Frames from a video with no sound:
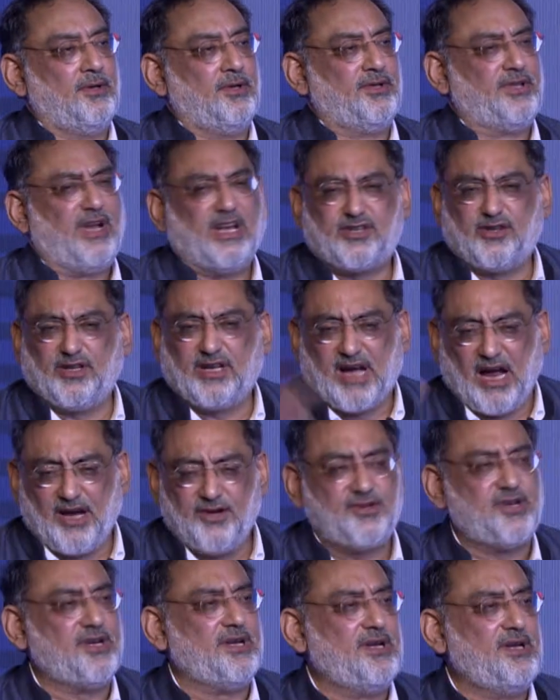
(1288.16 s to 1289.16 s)
The rest of the
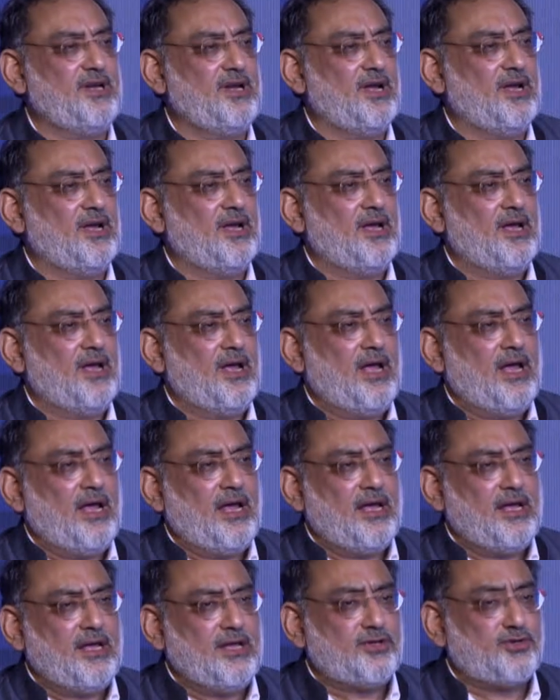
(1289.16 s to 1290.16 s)
country,
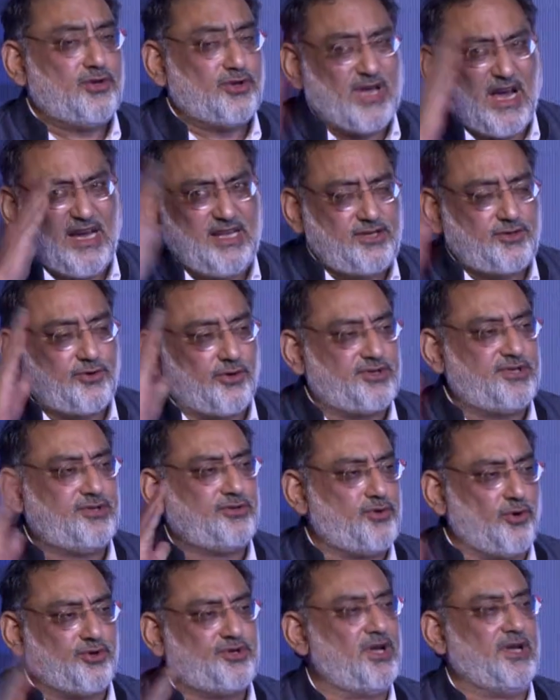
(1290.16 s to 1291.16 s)

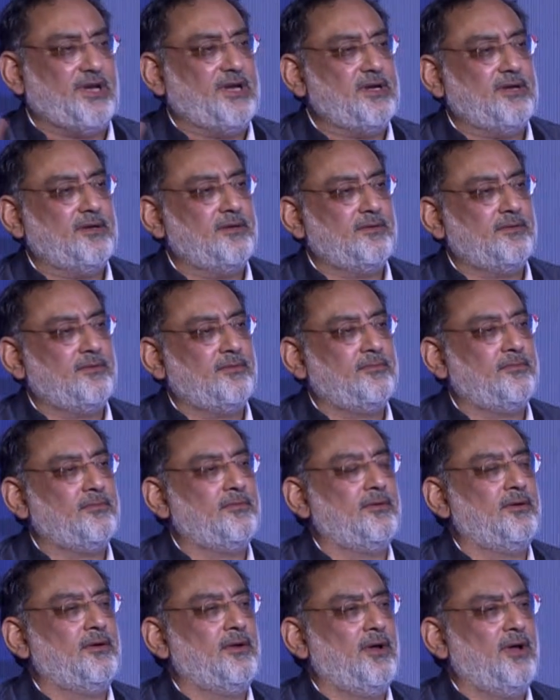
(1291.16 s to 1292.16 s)
socially,
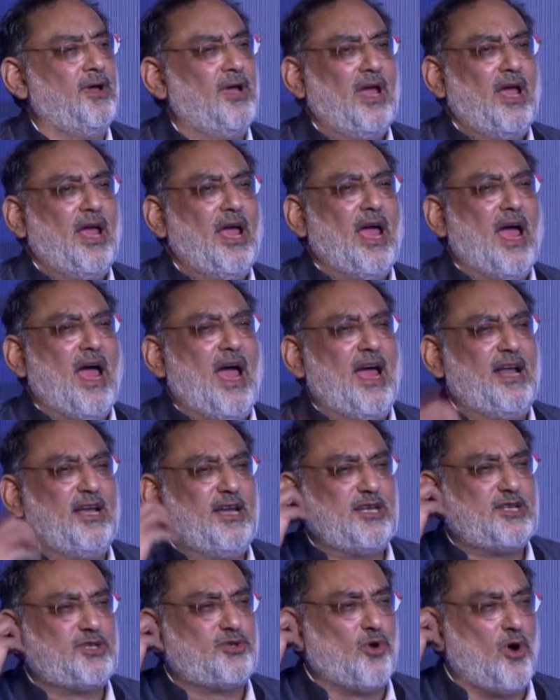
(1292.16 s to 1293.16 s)
and
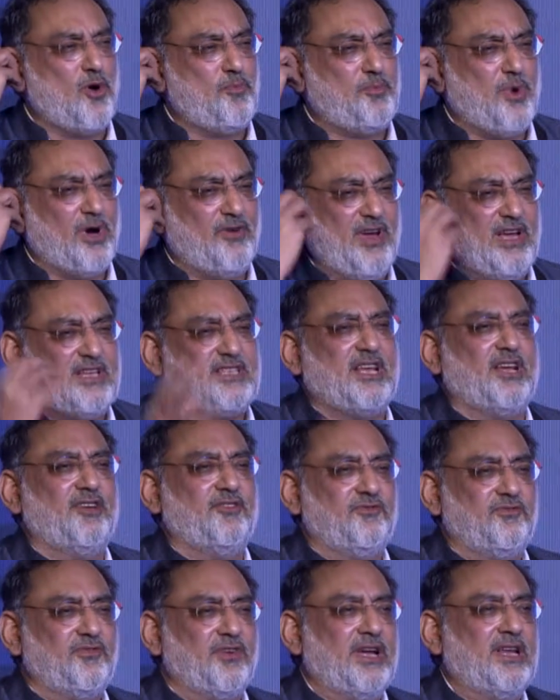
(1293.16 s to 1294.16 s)
it's so
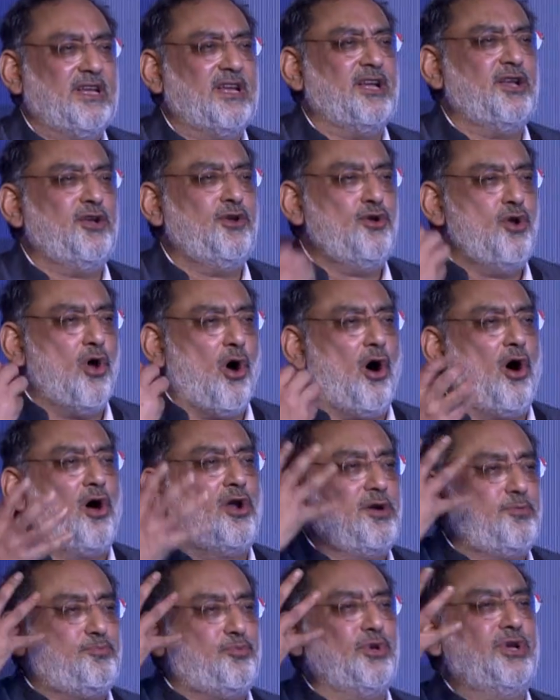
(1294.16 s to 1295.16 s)
pervasive in a
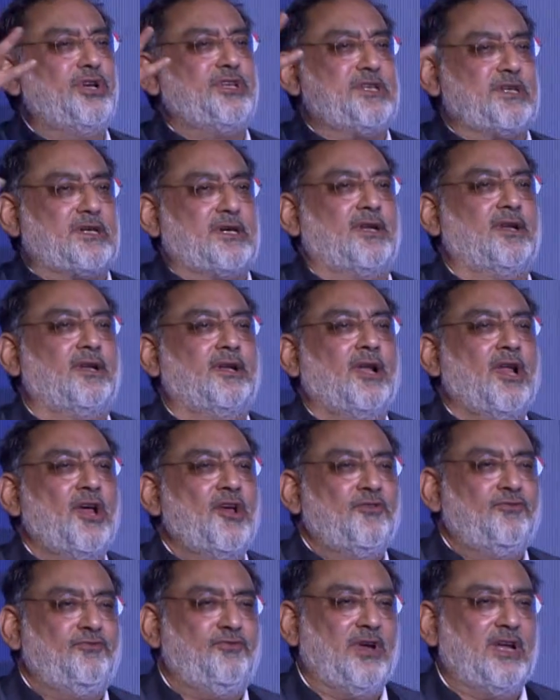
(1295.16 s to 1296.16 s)
non-political
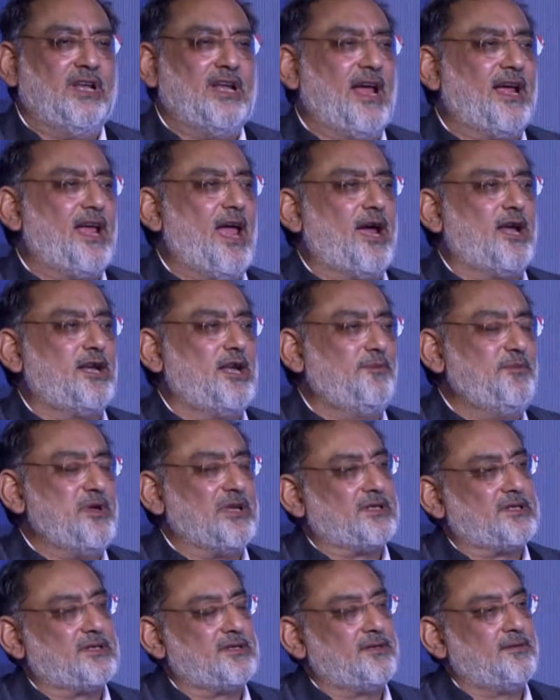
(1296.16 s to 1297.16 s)
field like
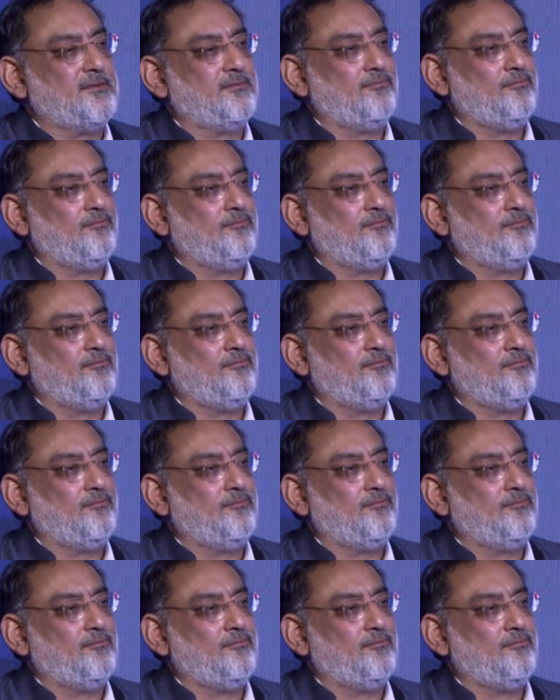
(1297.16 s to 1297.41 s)
academics.